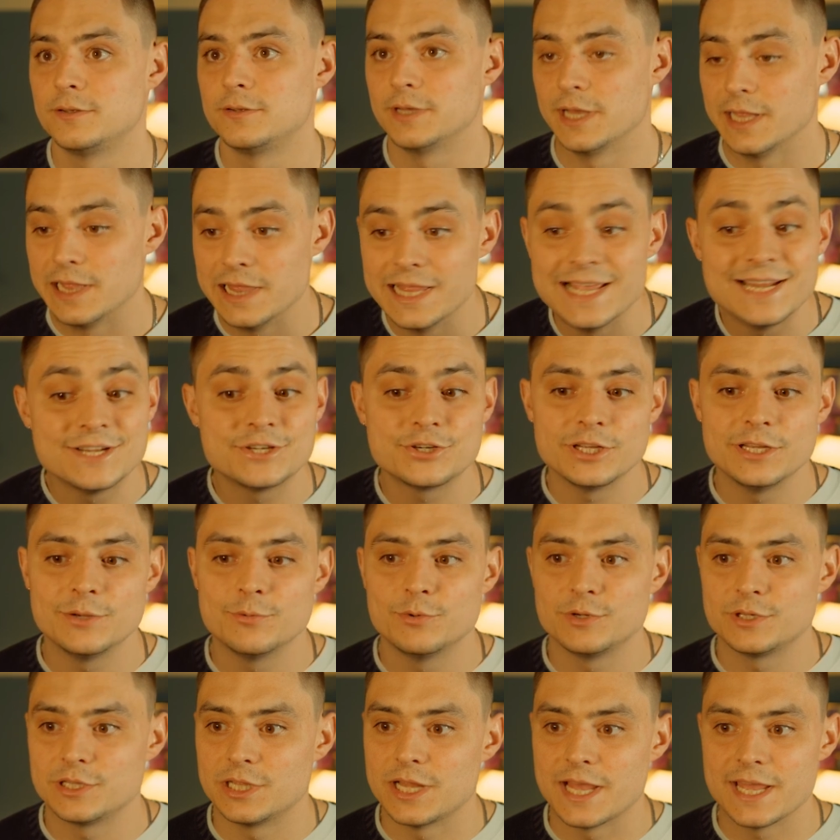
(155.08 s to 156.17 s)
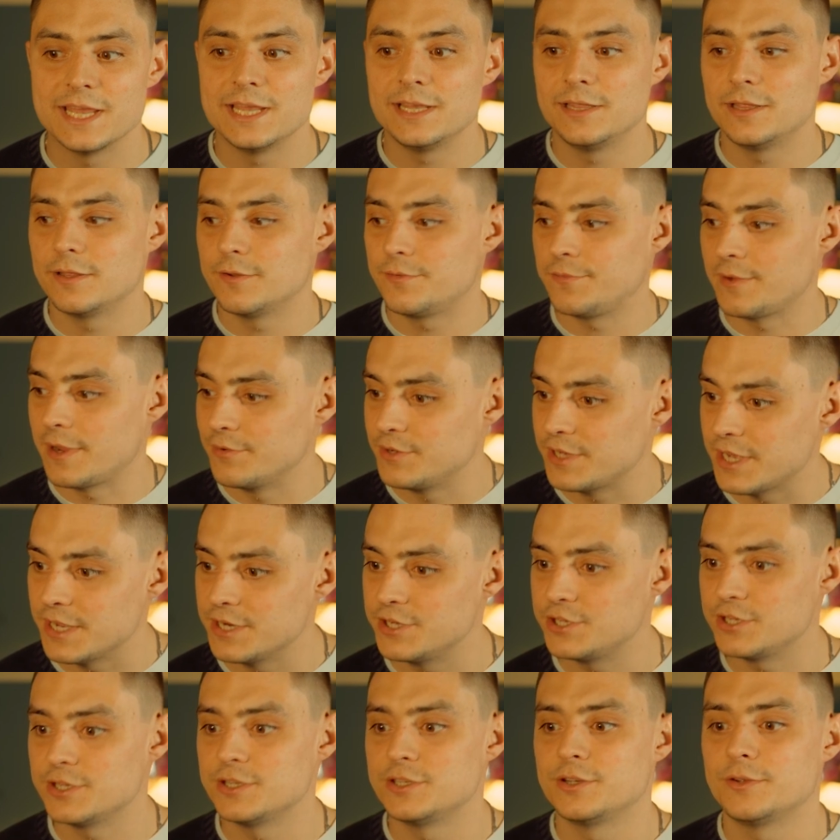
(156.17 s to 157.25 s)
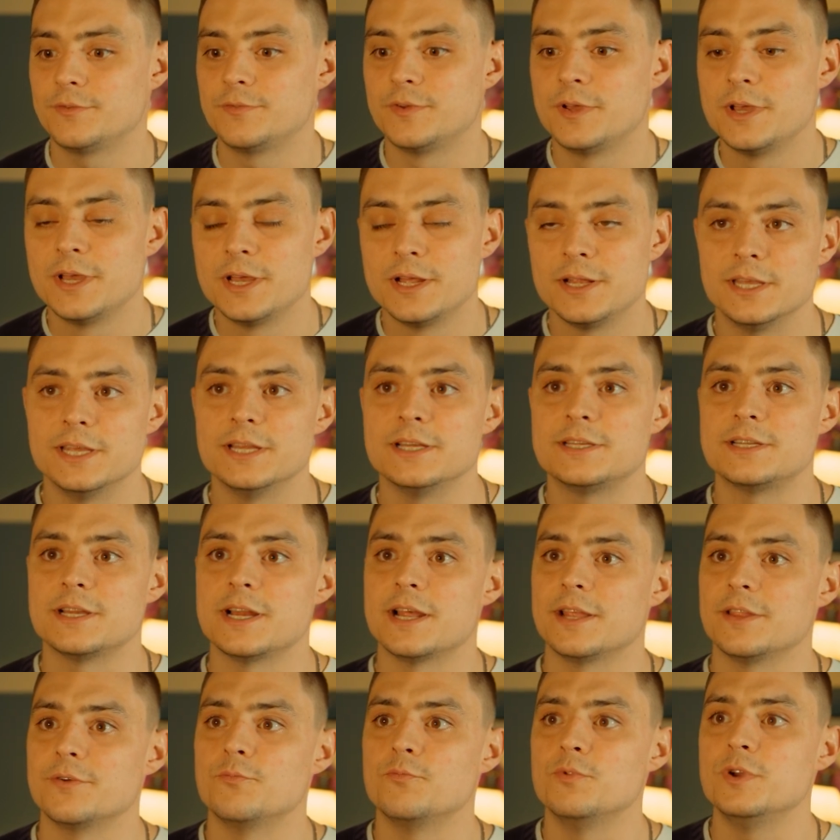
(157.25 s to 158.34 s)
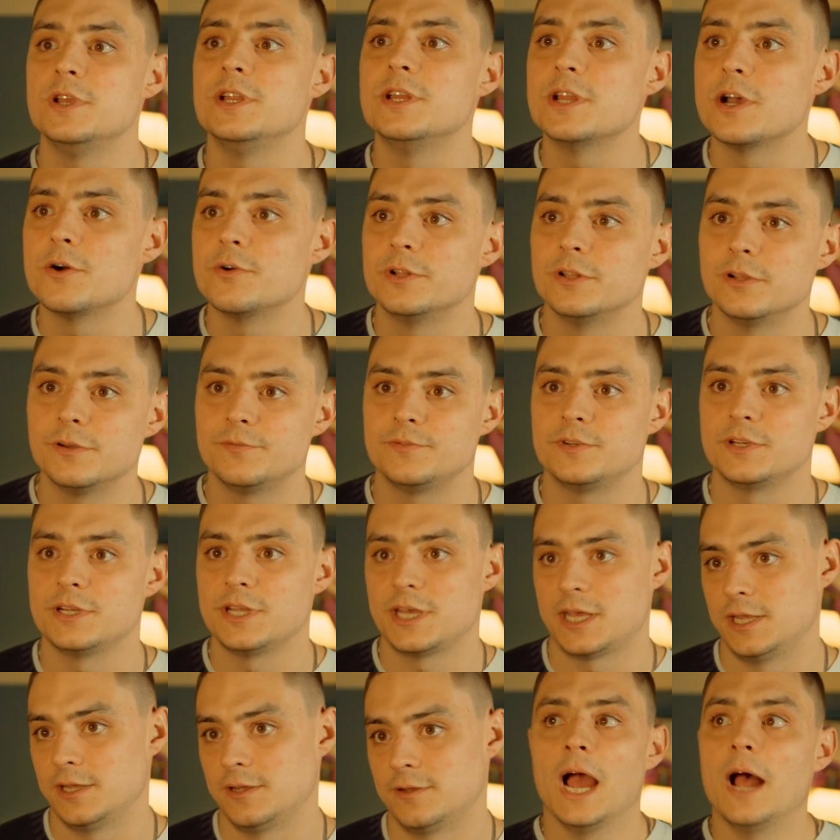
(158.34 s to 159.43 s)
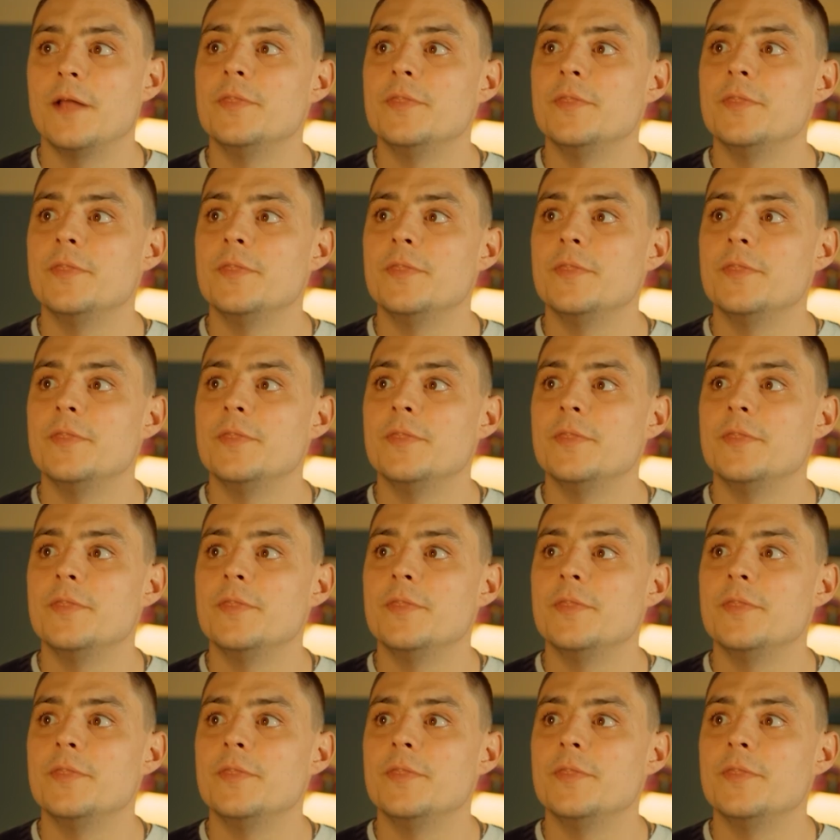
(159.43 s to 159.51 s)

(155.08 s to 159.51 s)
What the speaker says: It literally was laying the foundations of the internet that we know and love today.